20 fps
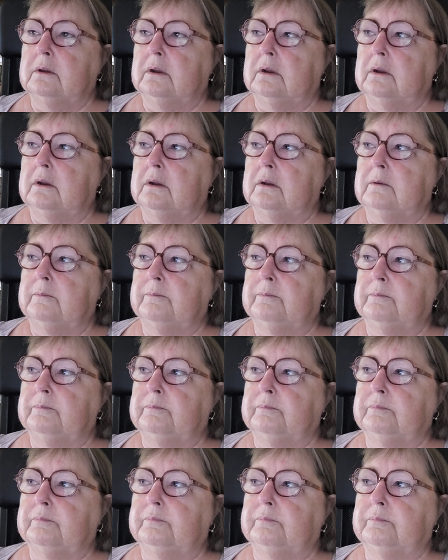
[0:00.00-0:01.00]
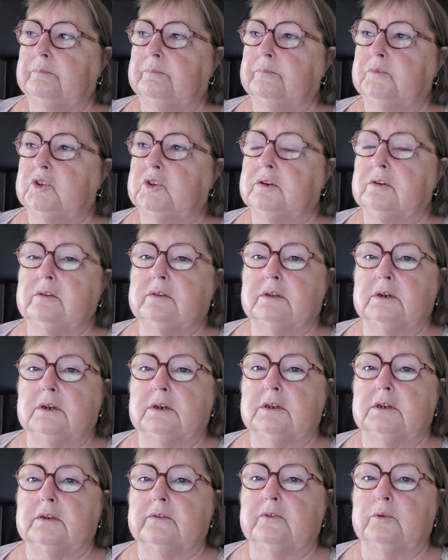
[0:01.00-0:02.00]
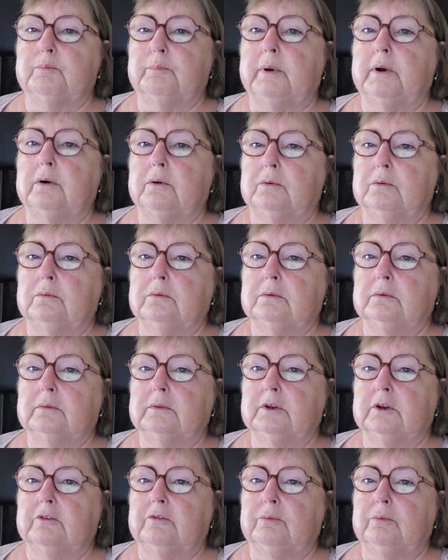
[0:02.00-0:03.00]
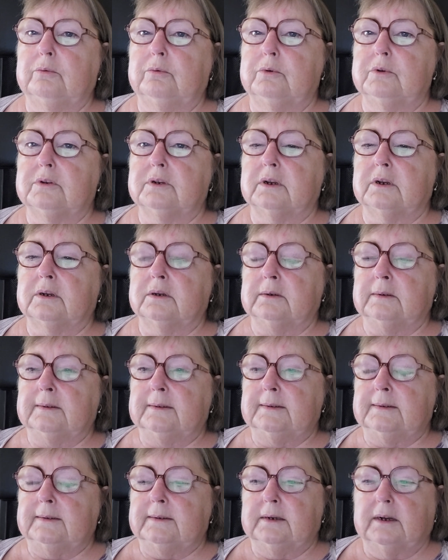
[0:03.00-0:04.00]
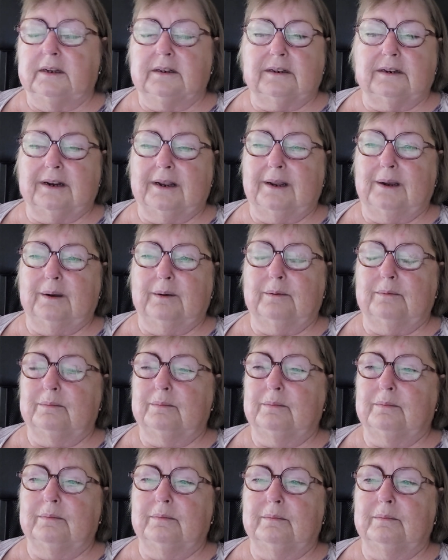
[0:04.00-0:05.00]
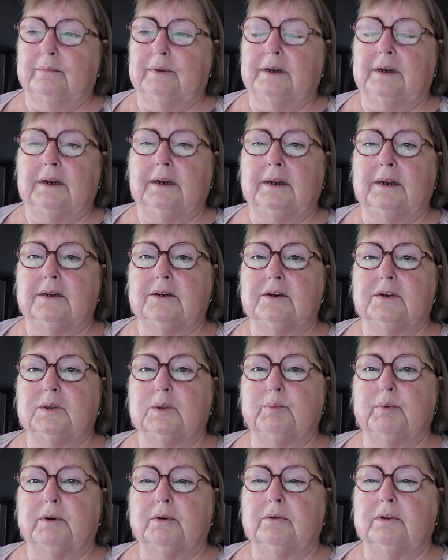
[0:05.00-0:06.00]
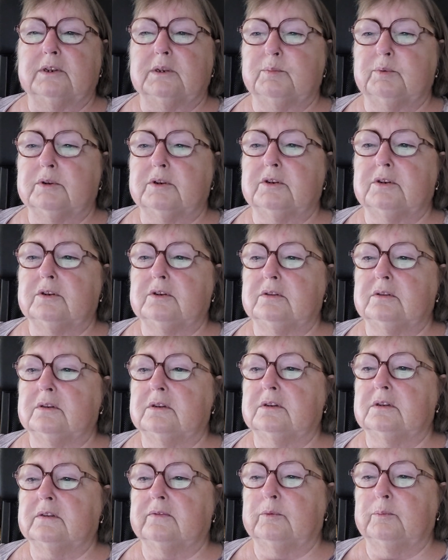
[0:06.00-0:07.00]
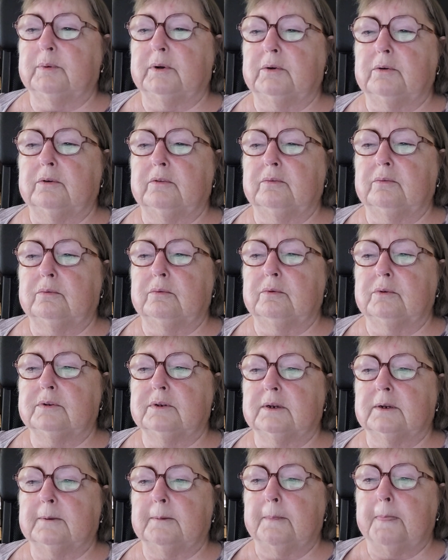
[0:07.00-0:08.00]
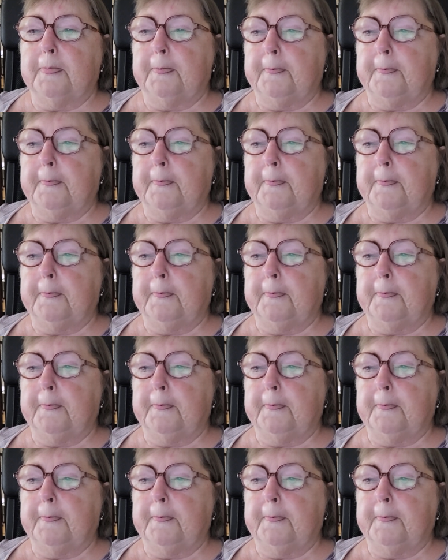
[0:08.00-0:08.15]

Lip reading: 2/3 of a bowl of water. I don't know how many litres the bowl is, but 2/3 of a bowl of water